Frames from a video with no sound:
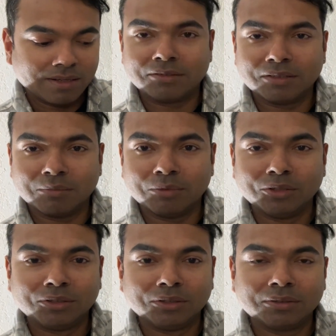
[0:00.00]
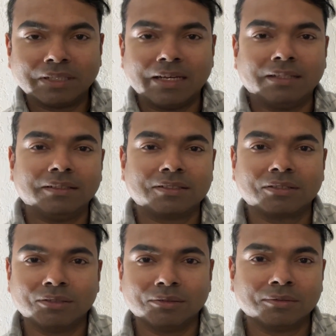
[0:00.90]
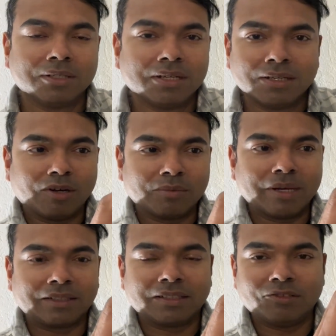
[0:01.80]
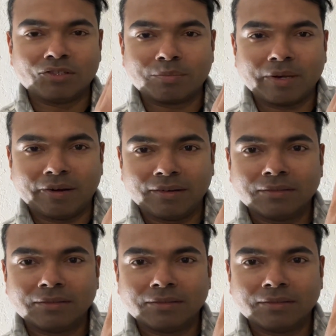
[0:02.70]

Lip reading: Turn on Bluetooth and it's gonna automatically just pair.